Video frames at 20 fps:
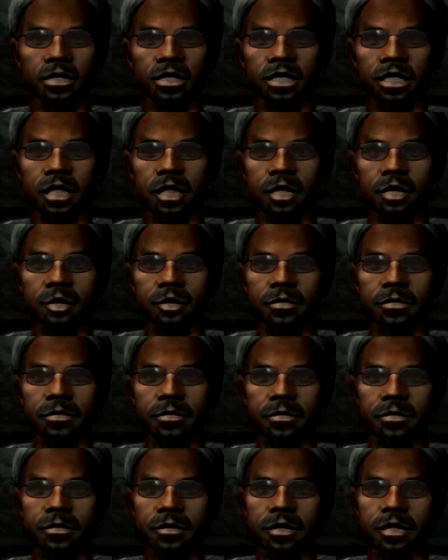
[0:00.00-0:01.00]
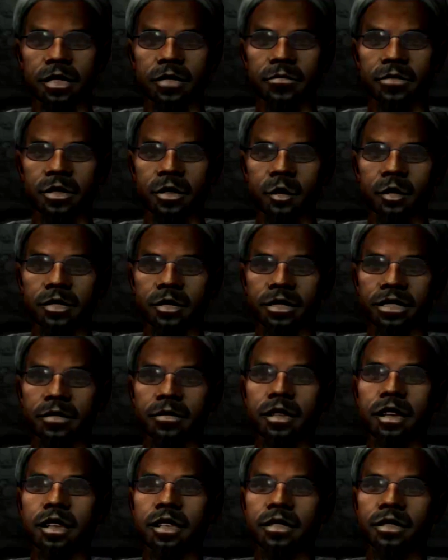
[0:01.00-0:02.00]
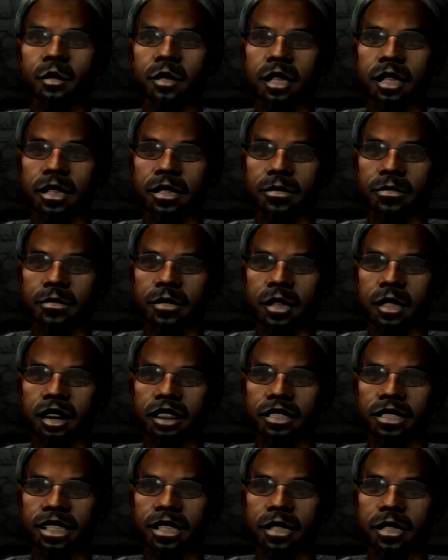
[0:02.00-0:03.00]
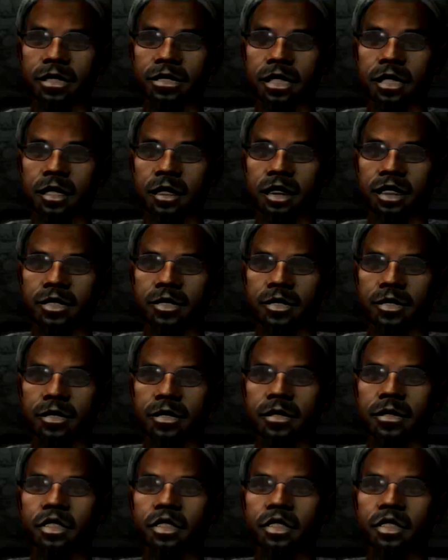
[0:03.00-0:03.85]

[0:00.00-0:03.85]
Sorry. I'm so used to talking to an audience that can't answer.